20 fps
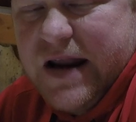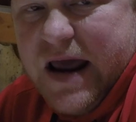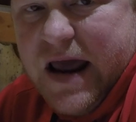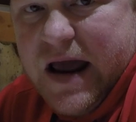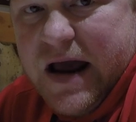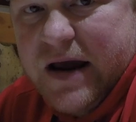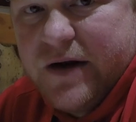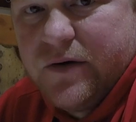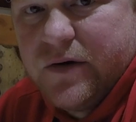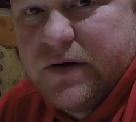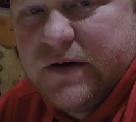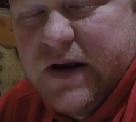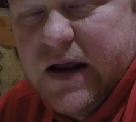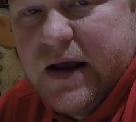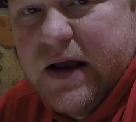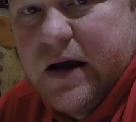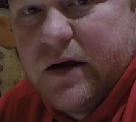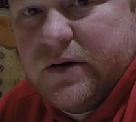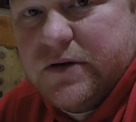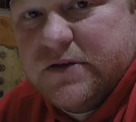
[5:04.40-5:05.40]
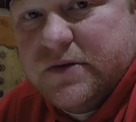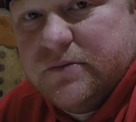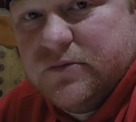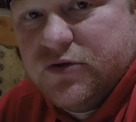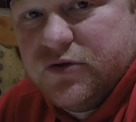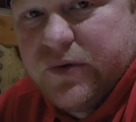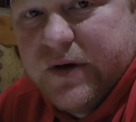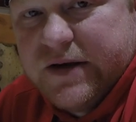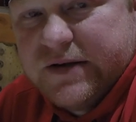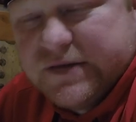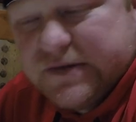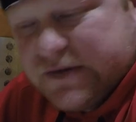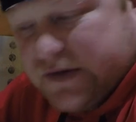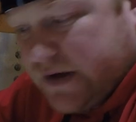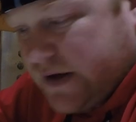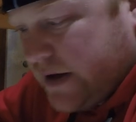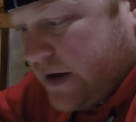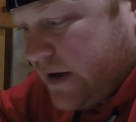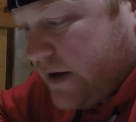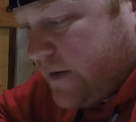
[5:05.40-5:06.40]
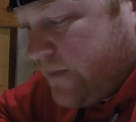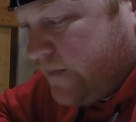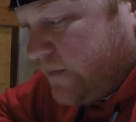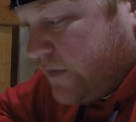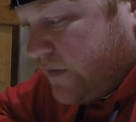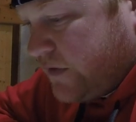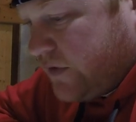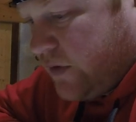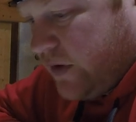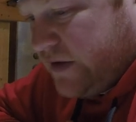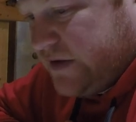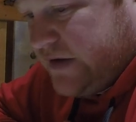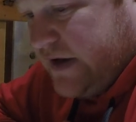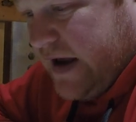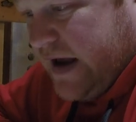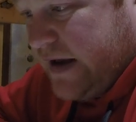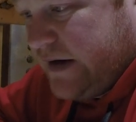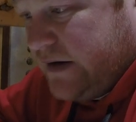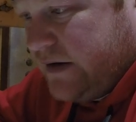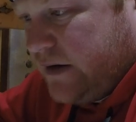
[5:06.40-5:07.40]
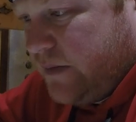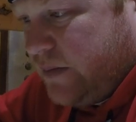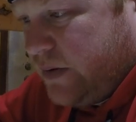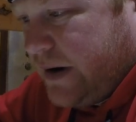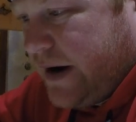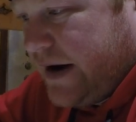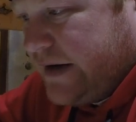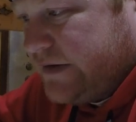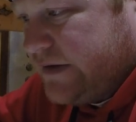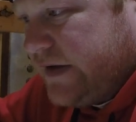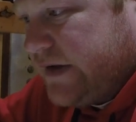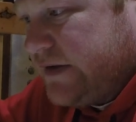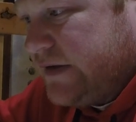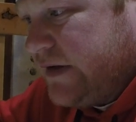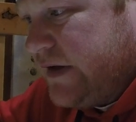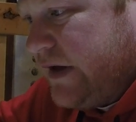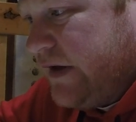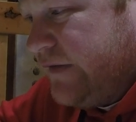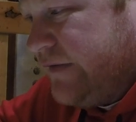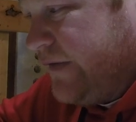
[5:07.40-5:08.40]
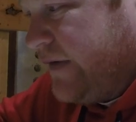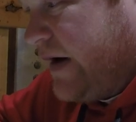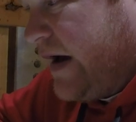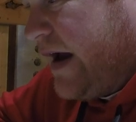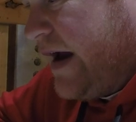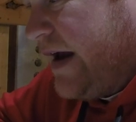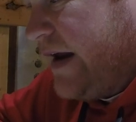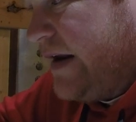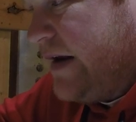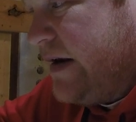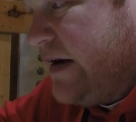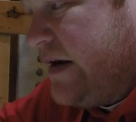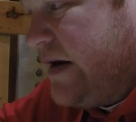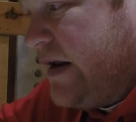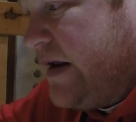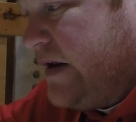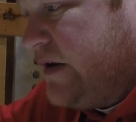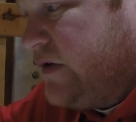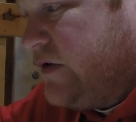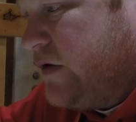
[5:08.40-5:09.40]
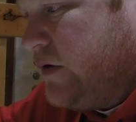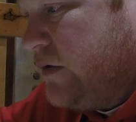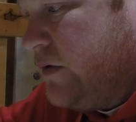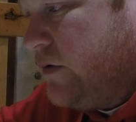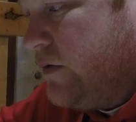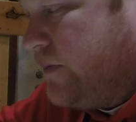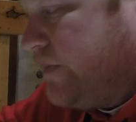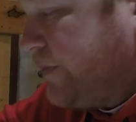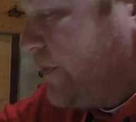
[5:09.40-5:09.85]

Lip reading: add or take out some twists towards the end of the process if I need to.